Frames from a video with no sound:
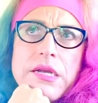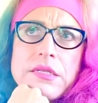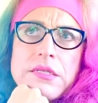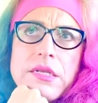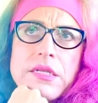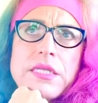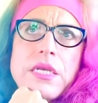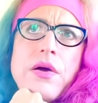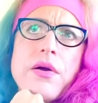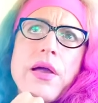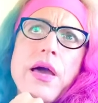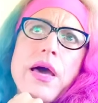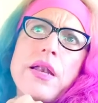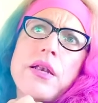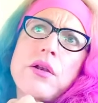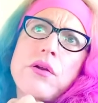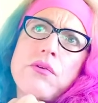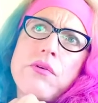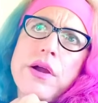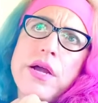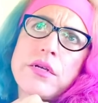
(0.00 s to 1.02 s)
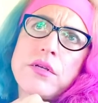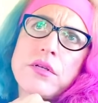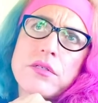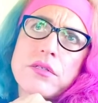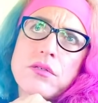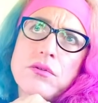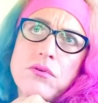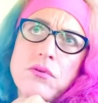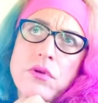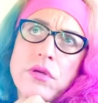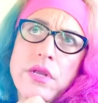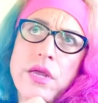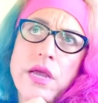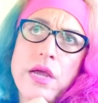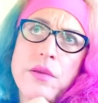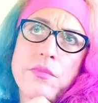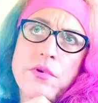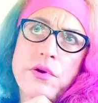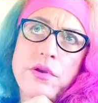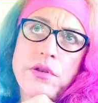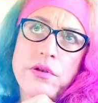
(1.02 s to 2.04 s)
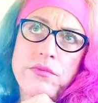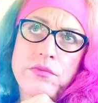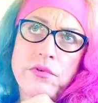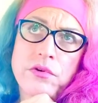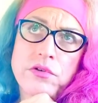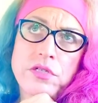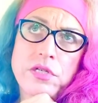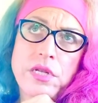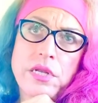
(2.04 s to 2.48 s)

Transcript: That's how I got into graduate school at Emory University